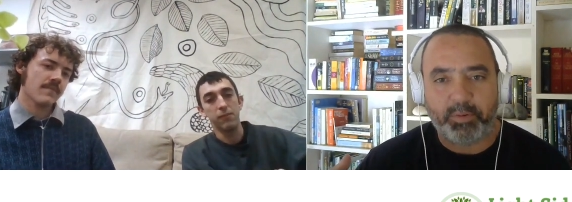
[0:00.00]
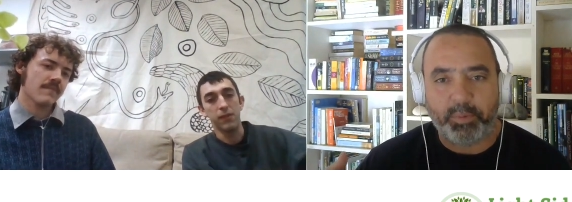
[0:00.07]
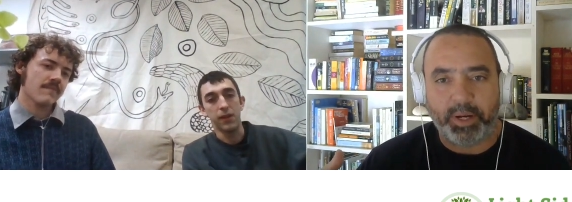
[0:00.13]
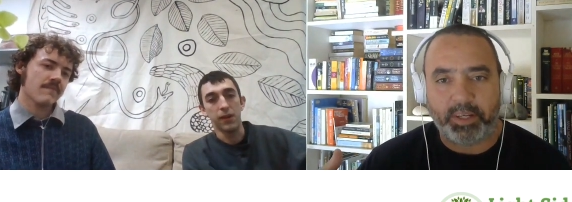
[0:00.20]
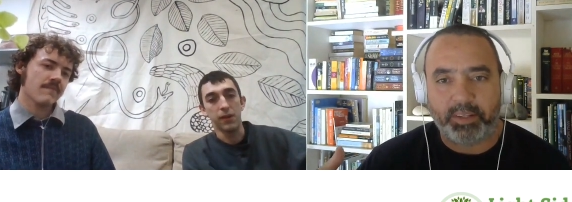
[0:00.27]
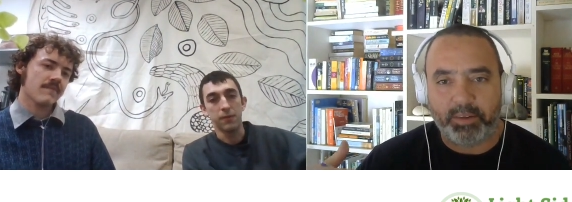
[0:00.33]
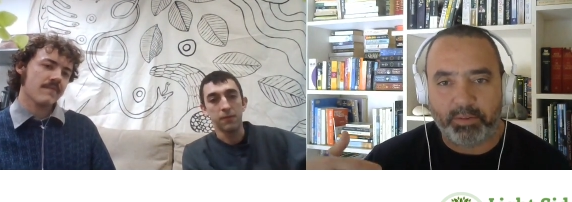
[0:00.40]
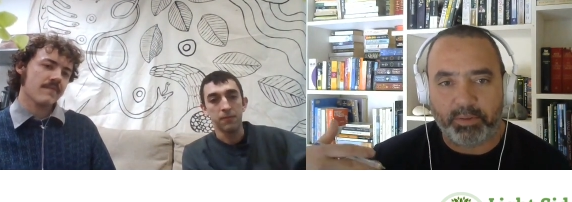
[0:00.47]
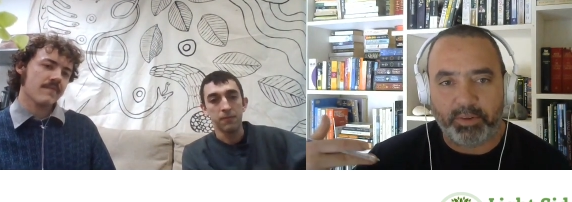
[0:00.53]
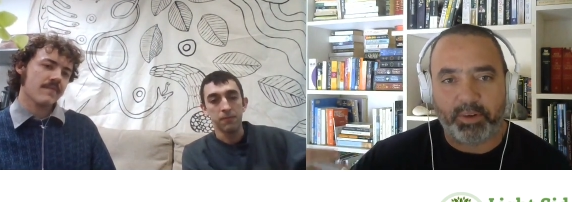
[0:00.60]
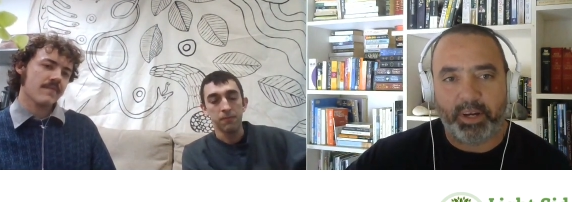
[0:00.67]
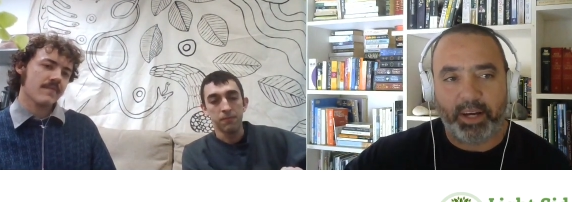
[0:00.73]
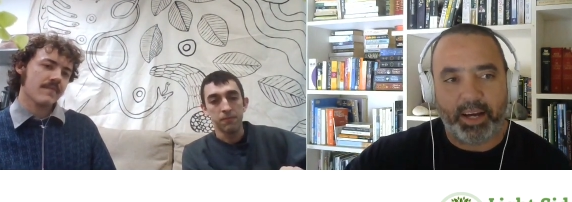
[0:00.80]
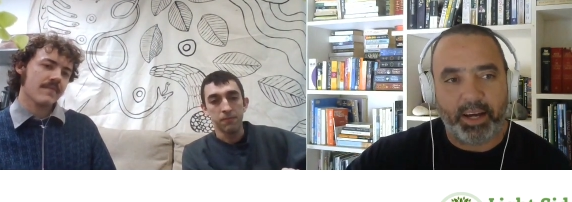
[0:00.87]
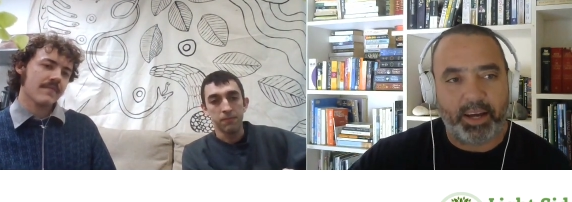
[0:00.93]
Speaker 1: yeah. perspective
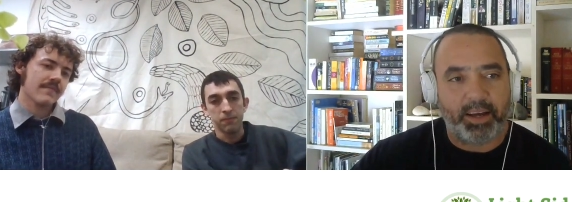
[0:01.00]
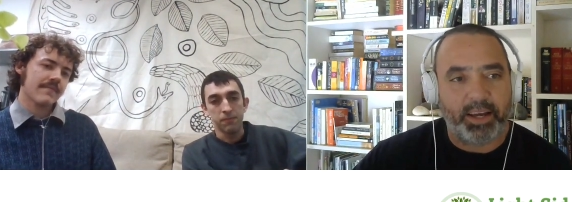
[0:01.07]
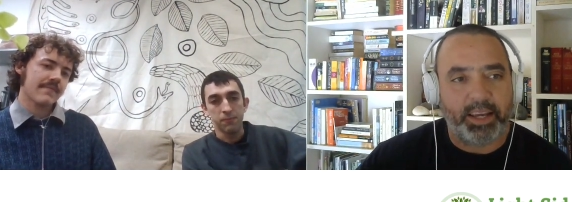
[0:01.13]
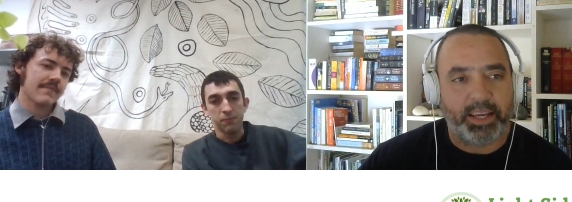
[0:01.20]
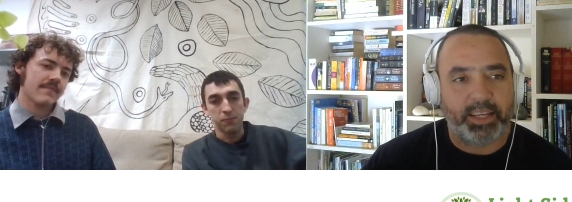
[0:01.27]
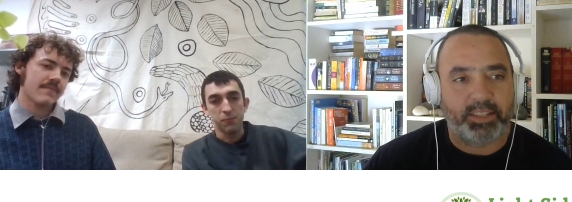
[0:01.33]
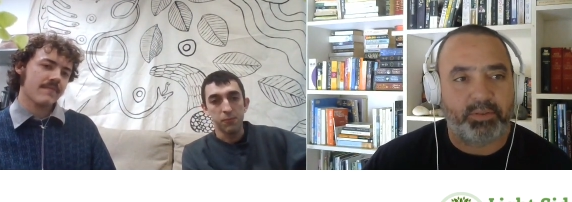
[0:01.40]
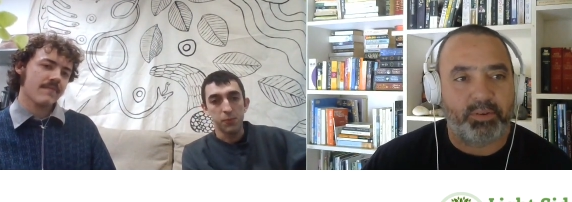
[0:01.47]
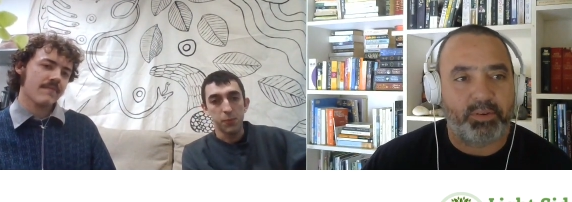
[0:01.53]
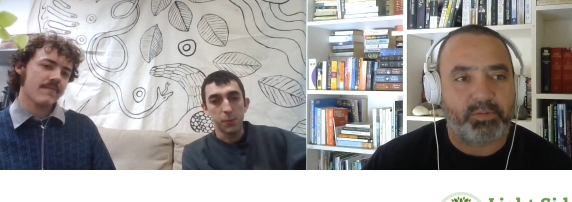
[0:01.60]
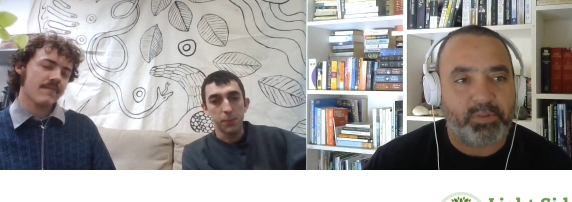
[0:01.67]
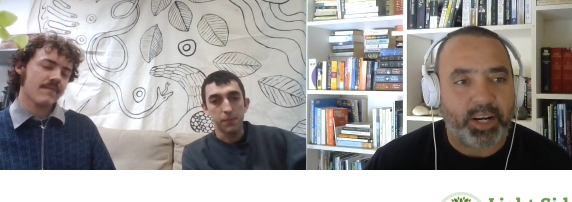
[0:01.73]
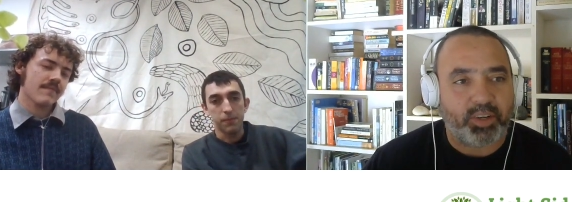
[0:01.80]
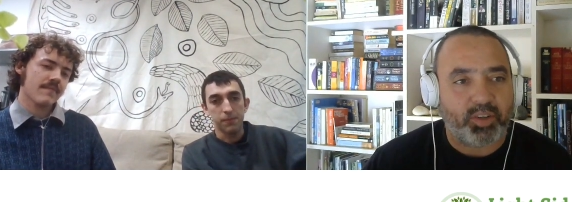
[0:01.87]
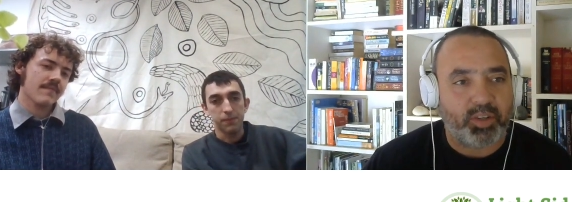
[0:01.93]
uh, is a
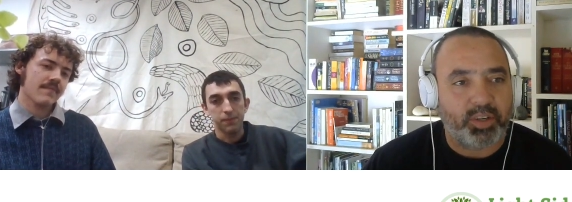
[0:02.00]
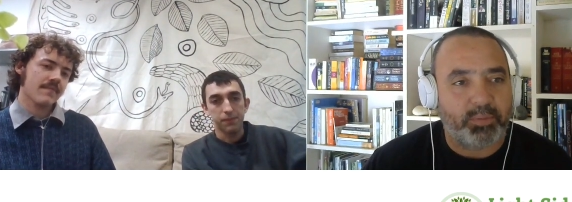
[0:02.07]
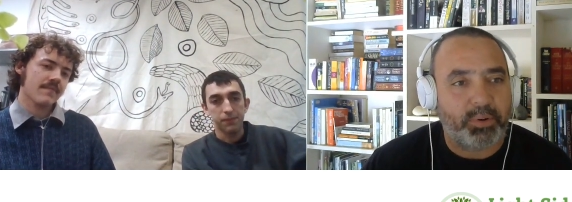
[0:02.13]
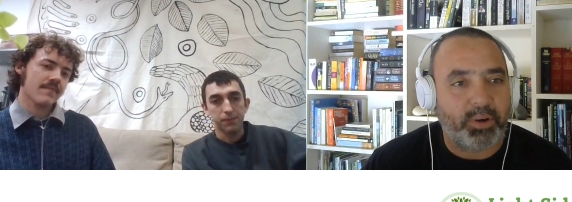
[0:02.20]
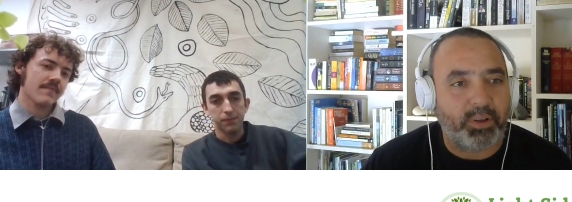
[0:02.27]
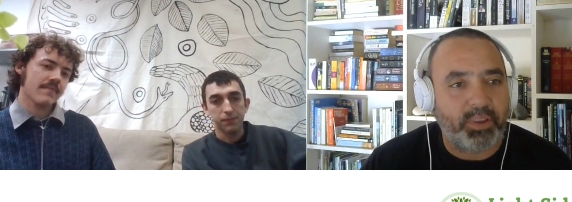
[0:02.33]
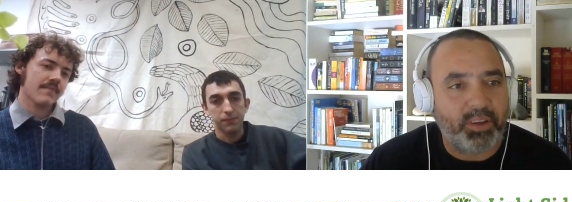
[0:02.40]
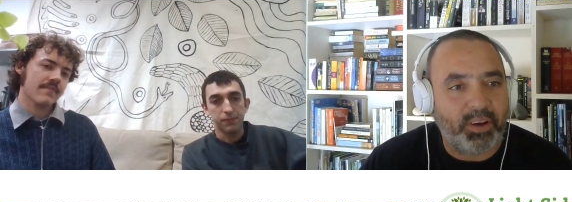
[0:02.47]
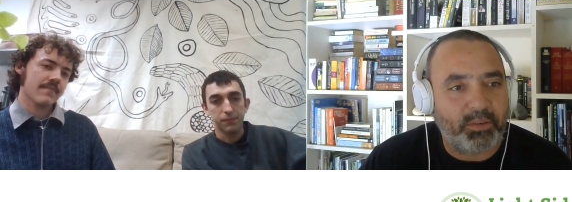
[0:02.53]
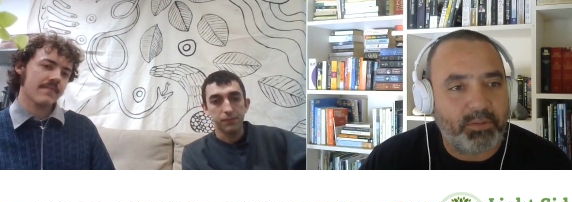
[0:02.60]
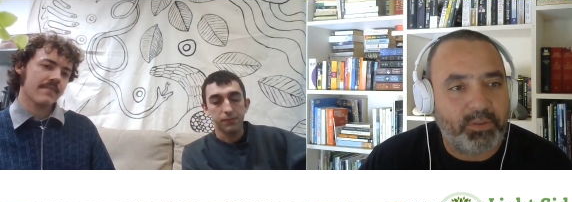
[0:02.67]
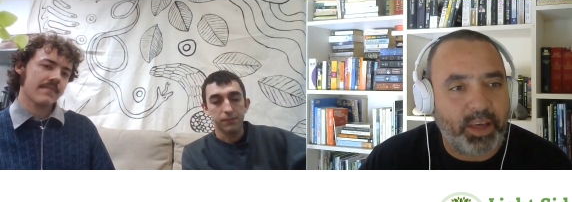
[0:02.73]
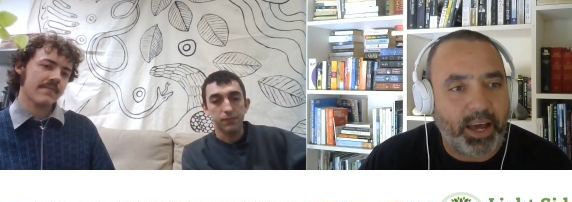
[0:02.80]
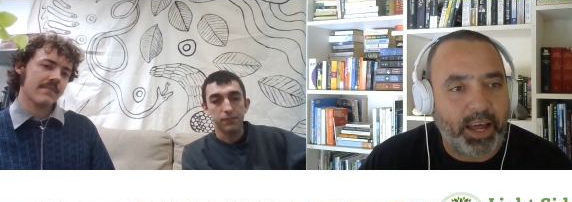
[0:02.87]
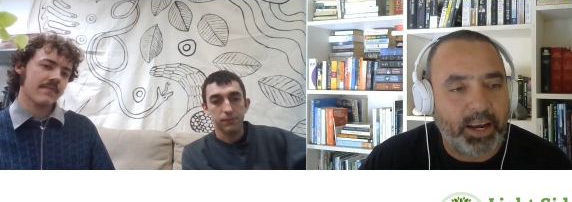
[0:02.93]
reflection upon
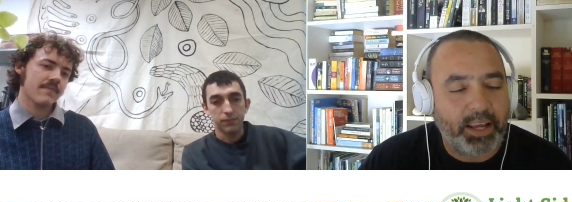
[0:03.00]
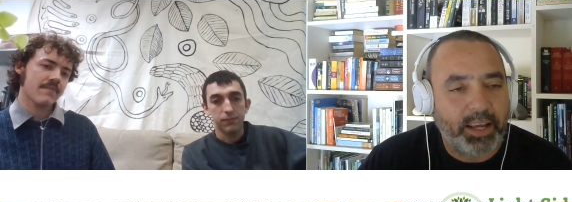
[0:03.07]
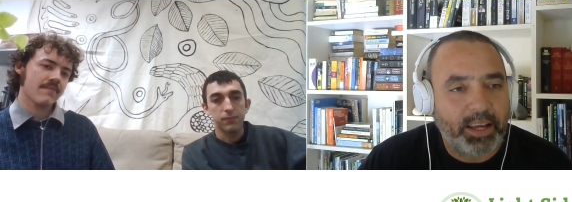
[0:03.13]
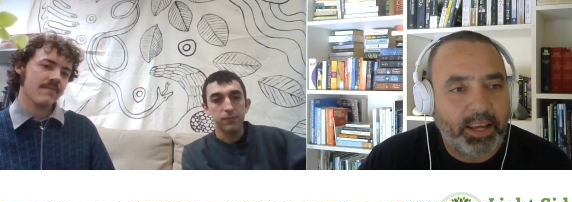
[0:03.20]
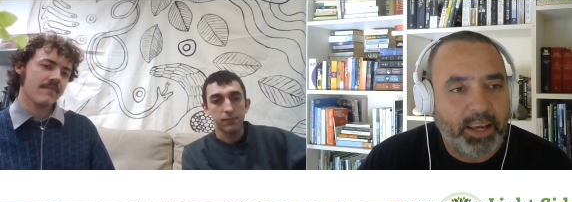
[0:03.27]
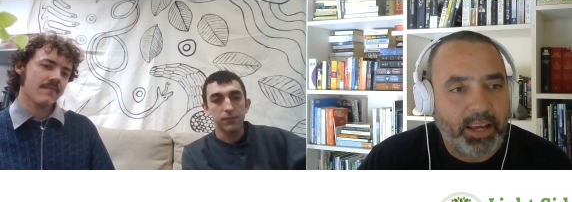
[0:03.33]
of that.